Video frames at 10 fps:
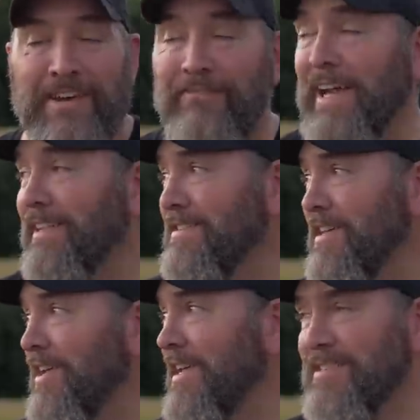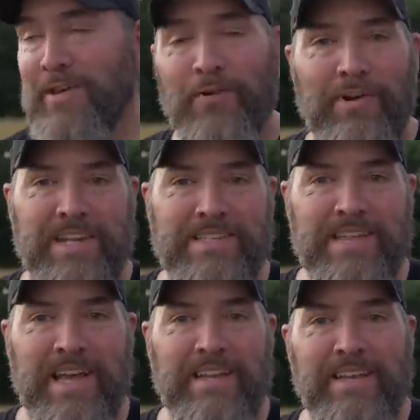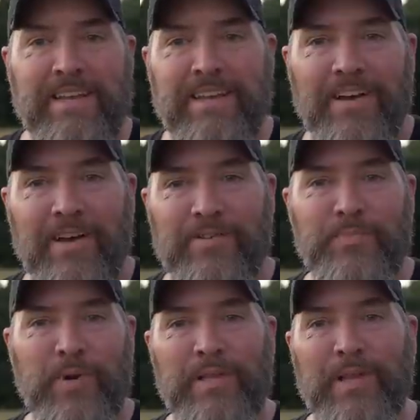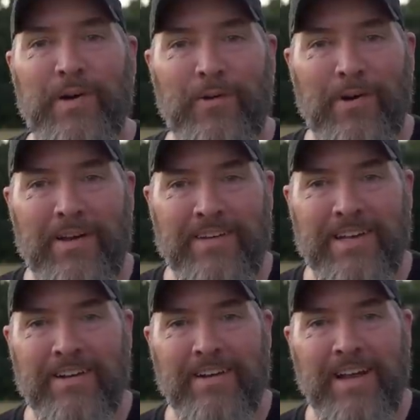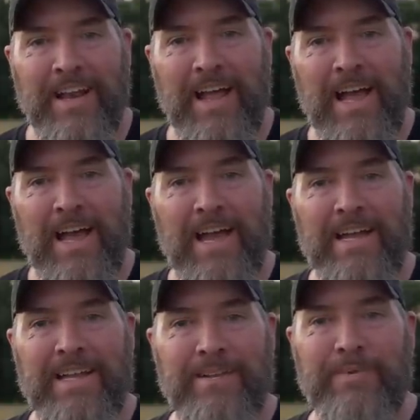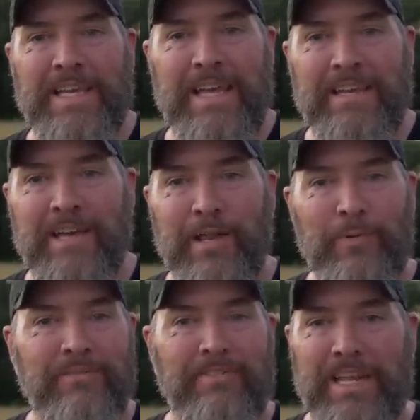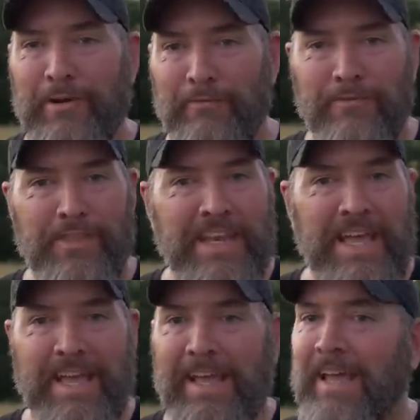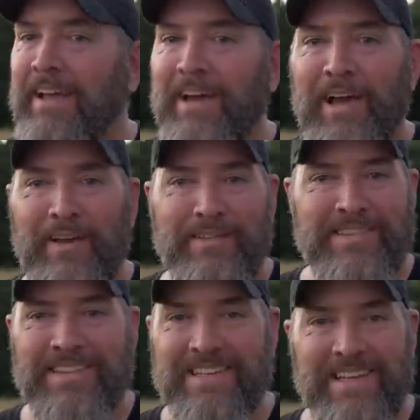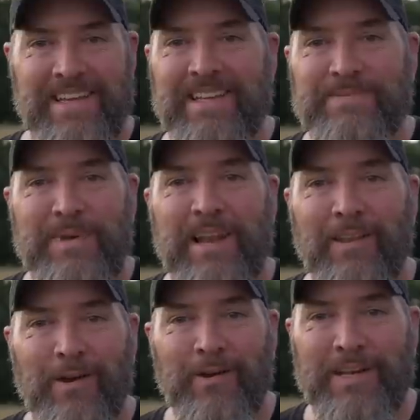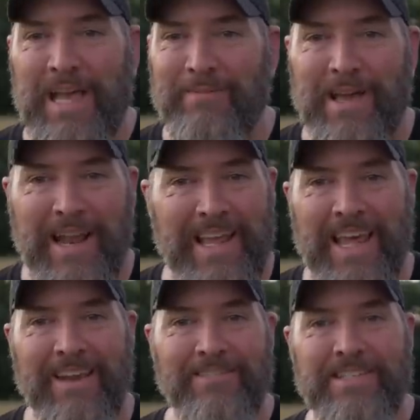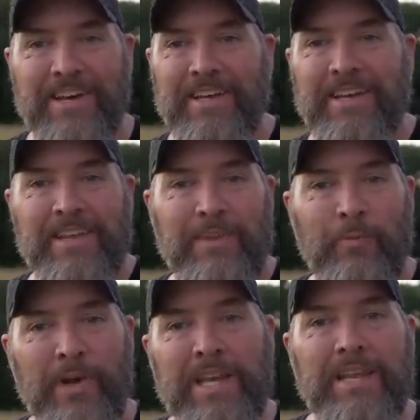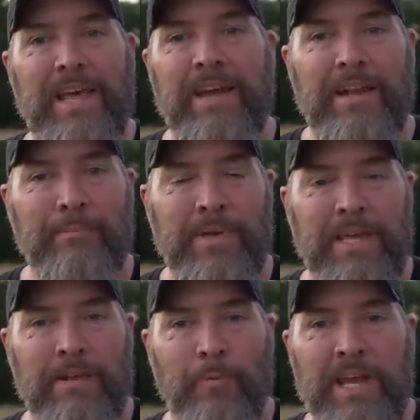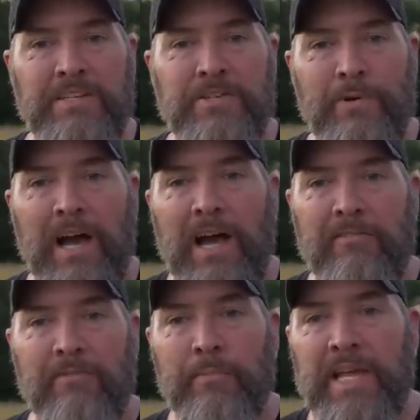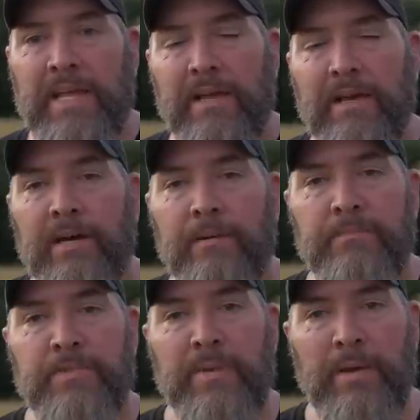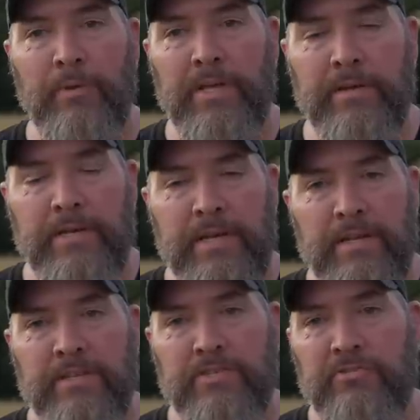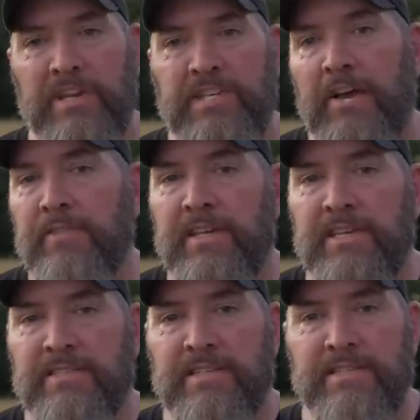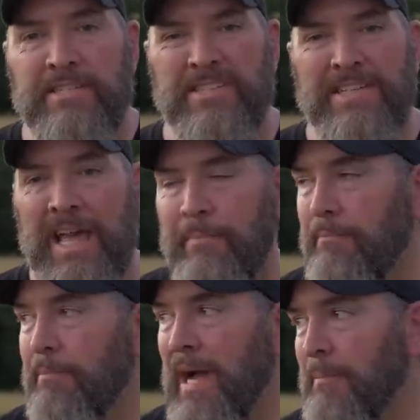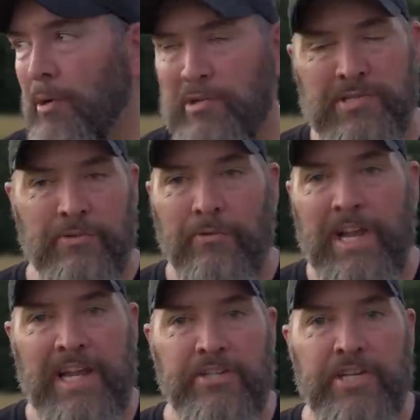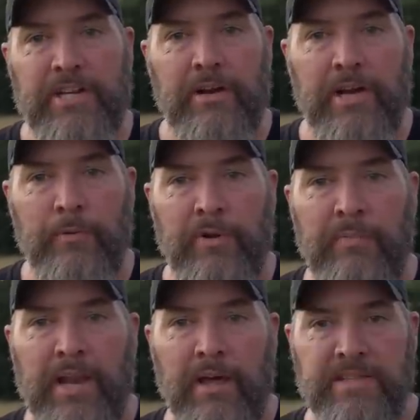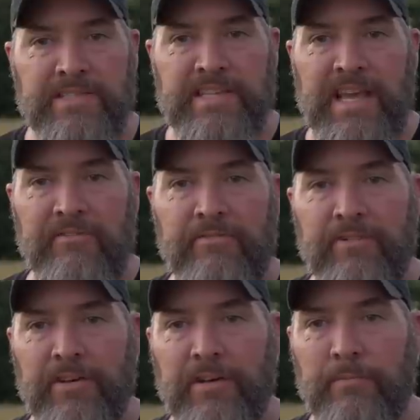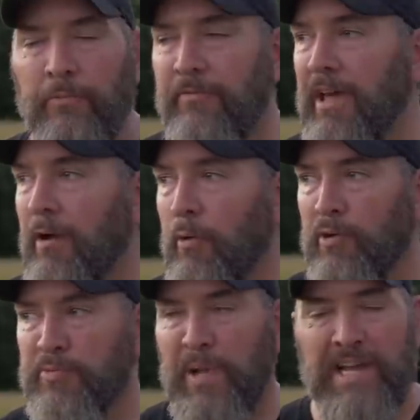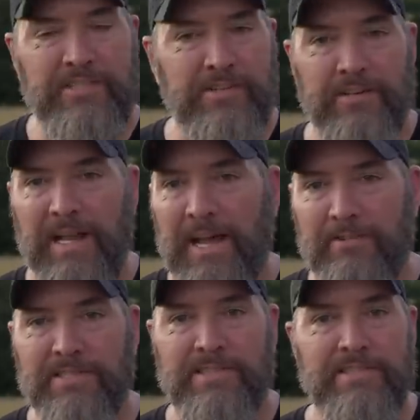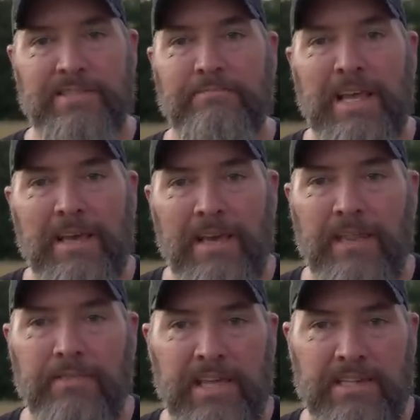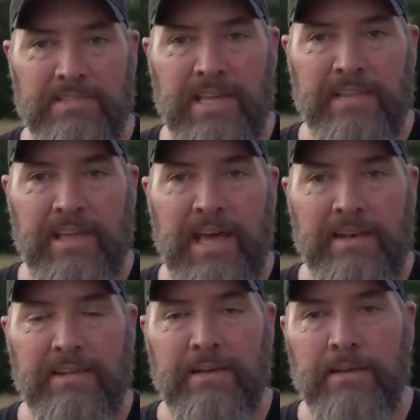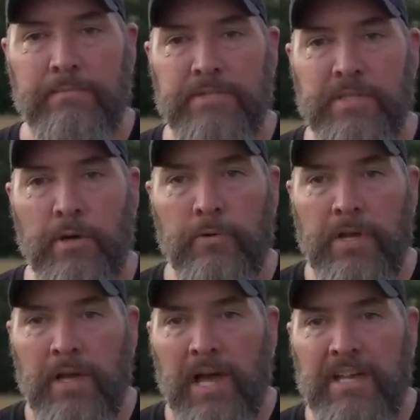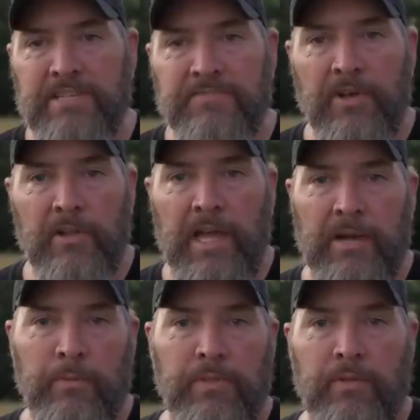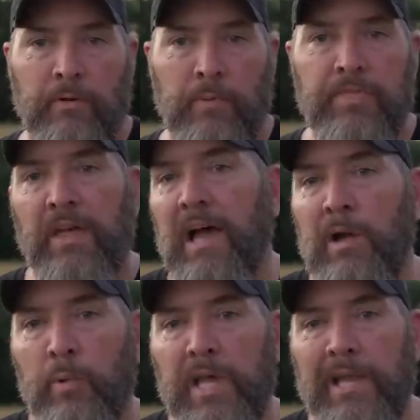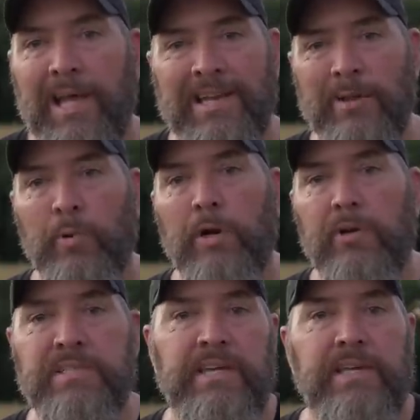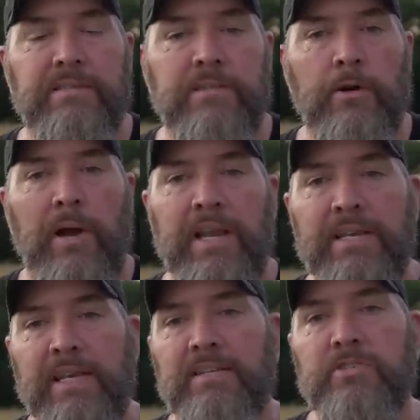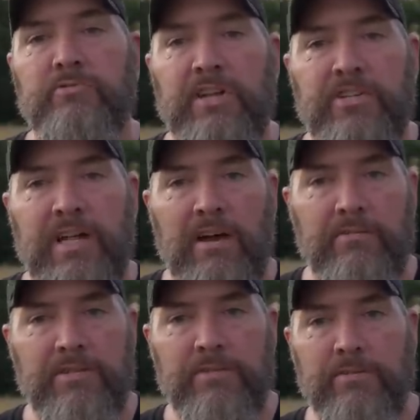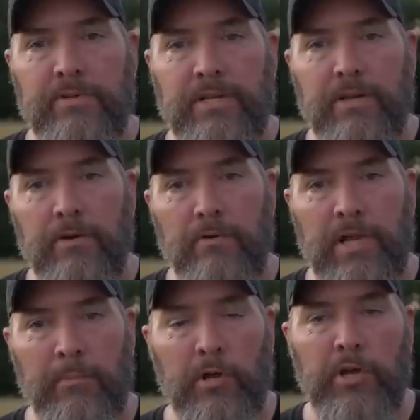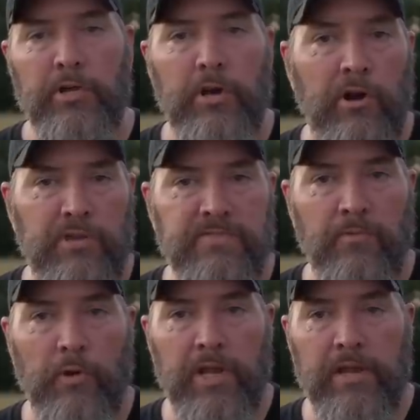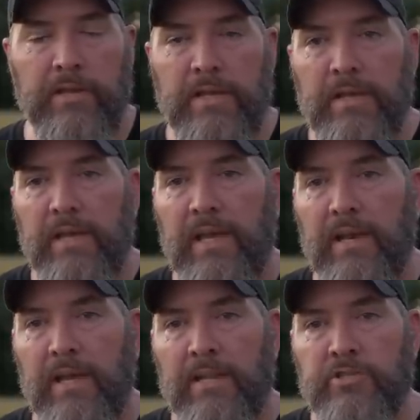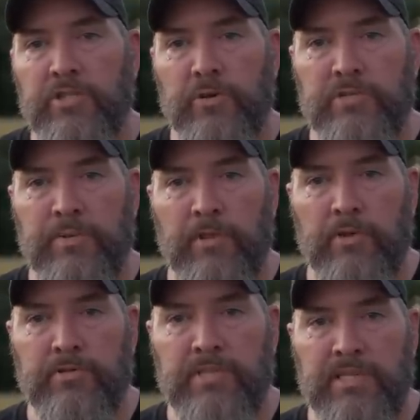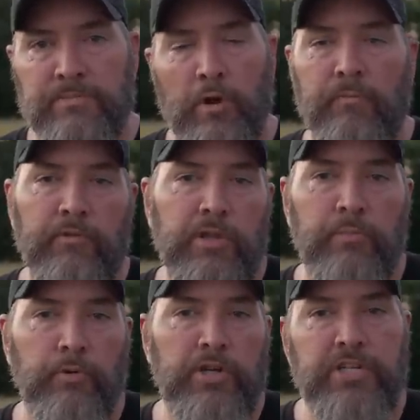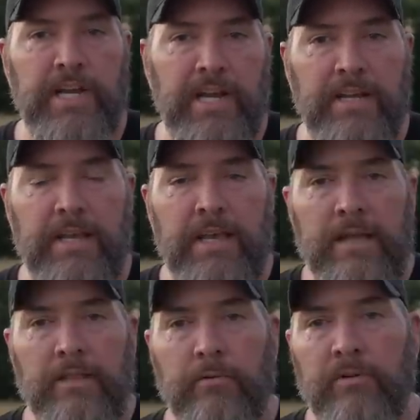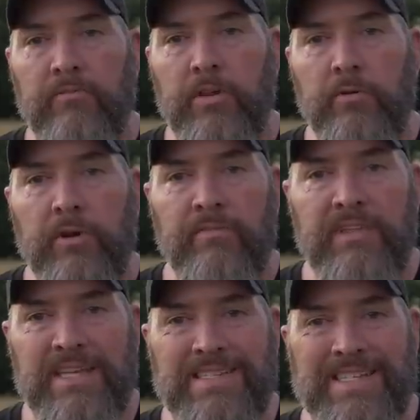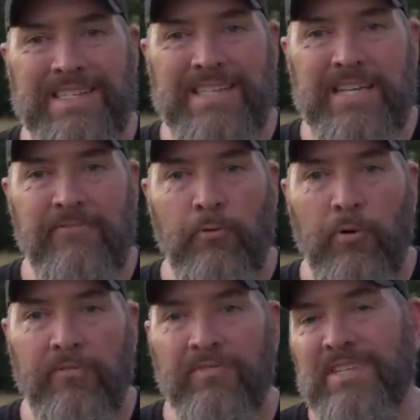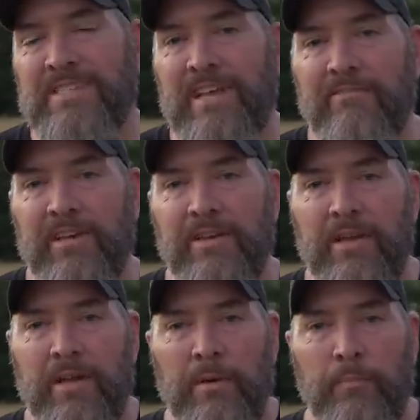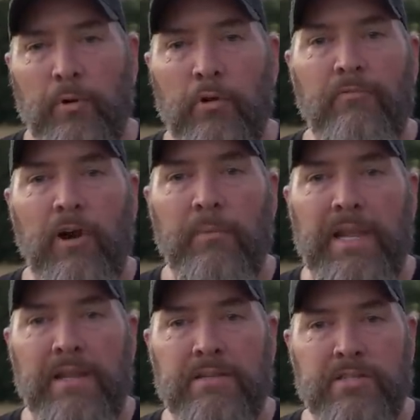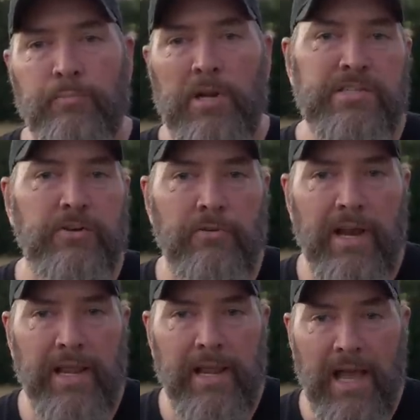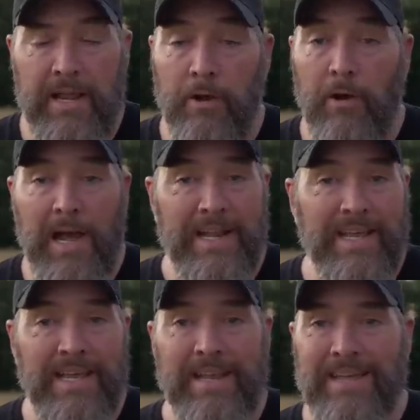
In fact, the sun has already set. Uh, it's pretty low around here, and I need to be getting done with video for the day. I, the, it's been a long day, man. I can't even tell you. The wind ended up being way too high for me um, to be able to, to stretch out the distance. Just at my personal range here, it would have been unsafe. Um, we've got a horse pasture and houses and, and things like that. Um, so I just felt like with the, with the high wind, I didn't want to risk it. So I didn't get to stretch it out to To, you know, a couple hundred yards for you and and show some of those things. But hopefully you appreciated the review of the C Z four fifty-seven Pro Varmint suppressor ready. I know I did.